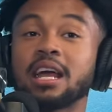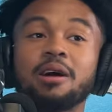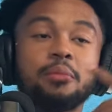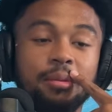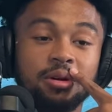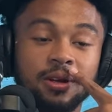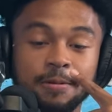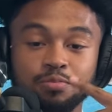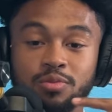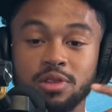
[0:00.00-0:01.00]
I remember,
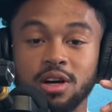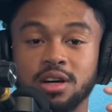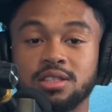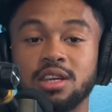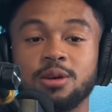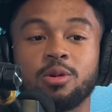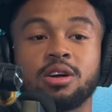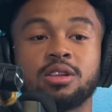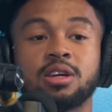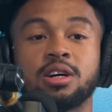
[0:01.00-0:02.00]
uh, Diddy went
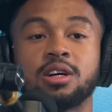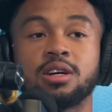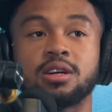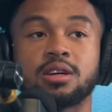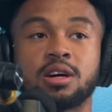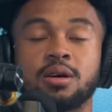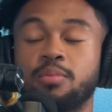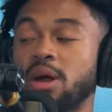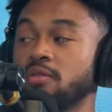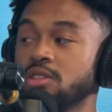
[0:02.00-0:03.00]
on the uh,
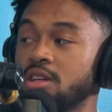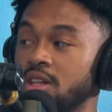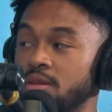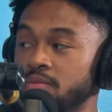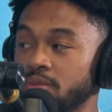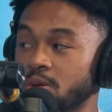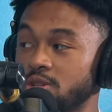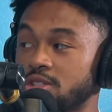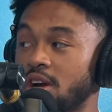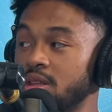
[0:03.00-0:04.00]
Breakfast Club with
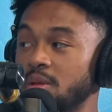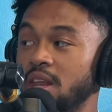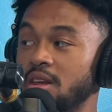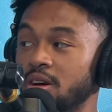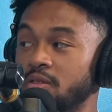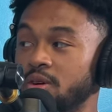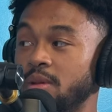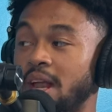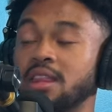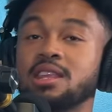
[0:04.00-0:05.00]
Charlemagne and all of them,
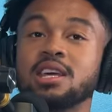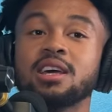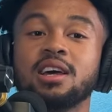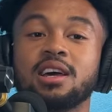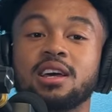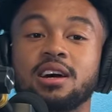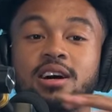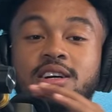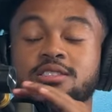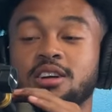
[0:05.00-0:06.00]
and I think
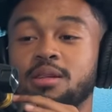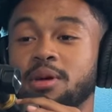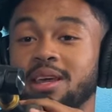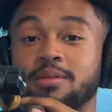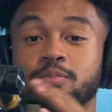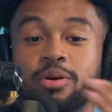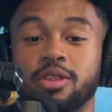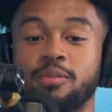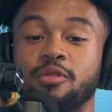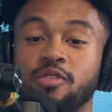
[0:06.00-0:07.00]
uh, Charlemagne pulled
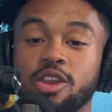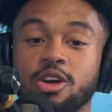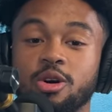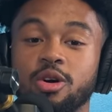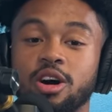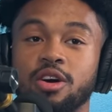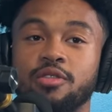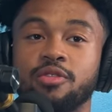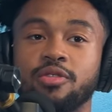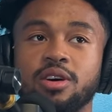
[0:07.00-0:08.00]
up a video
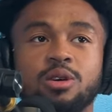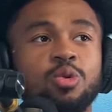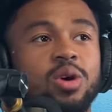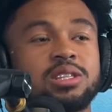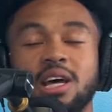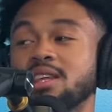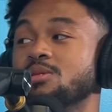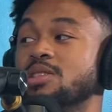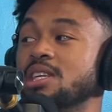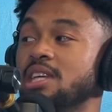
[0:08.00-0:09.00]
of who was it? I think it
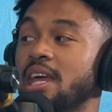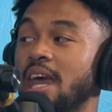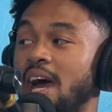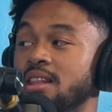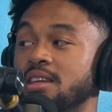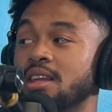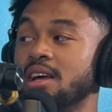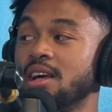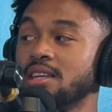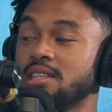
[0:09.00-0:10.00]
was DJ Khaled
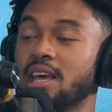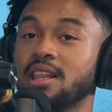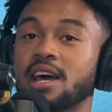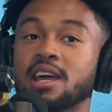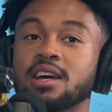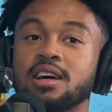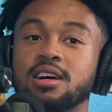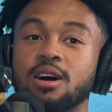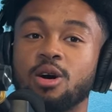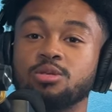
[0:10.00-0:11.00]
saying like
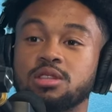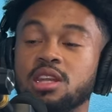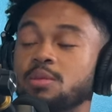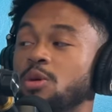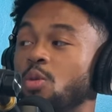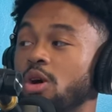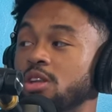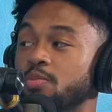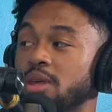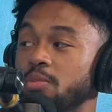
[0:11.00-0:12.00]
oh, Diddy be
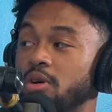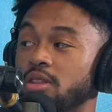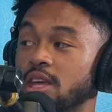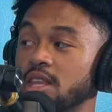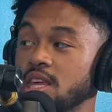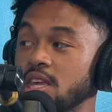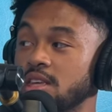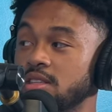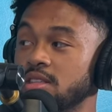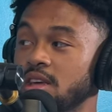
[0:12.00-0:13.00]
wanting people on their
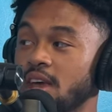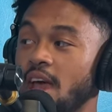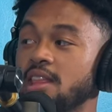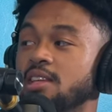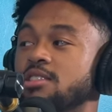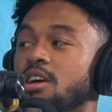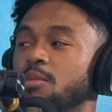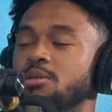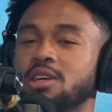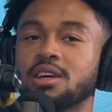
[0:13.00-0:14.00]
knees. And then Charlemagne
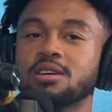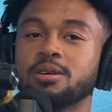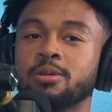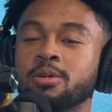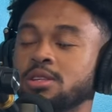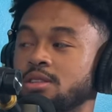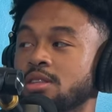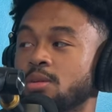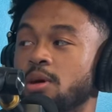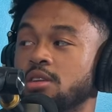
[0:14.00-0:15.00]
was like, what is
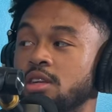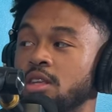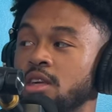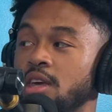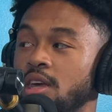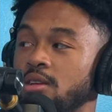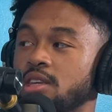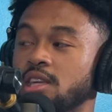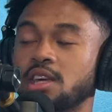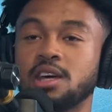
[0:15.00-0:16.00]
this about, Diddy? He was
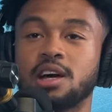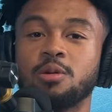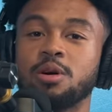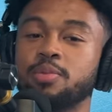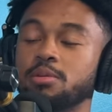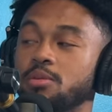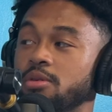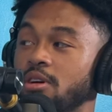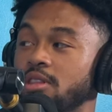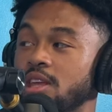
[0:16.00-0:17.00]
like, yeah, I want people to be
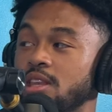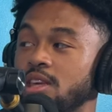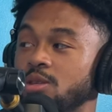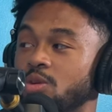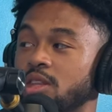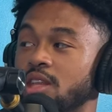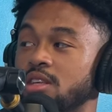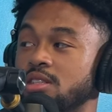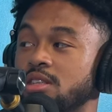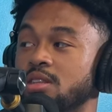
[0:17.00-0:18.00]
on their knees when they
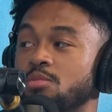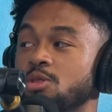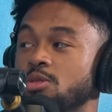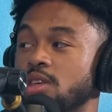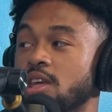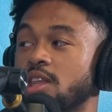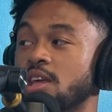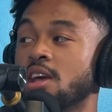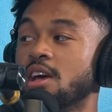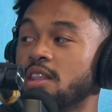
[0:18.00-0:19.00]
listen to the music and
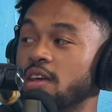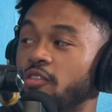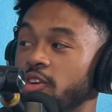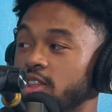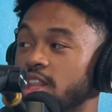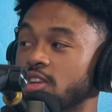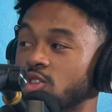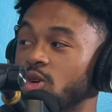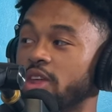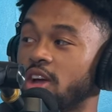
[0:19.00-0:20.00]
they they feel it in their
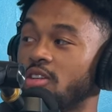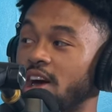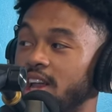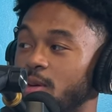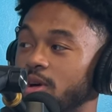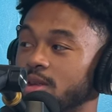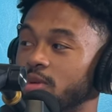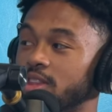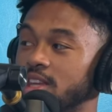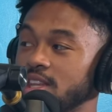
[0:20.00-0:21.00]
soul and they crying. I want them
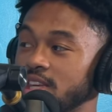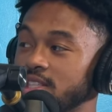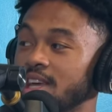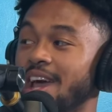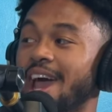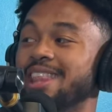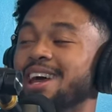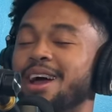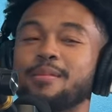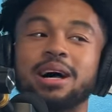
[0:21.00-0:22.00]
on their knees. and then
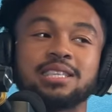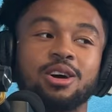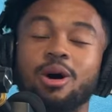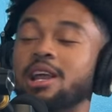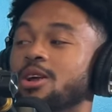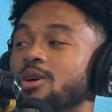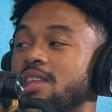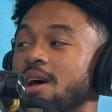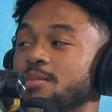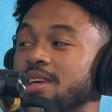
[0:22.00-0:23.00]
everybody's like, oh, I know what
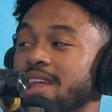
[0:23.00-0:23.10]
that means.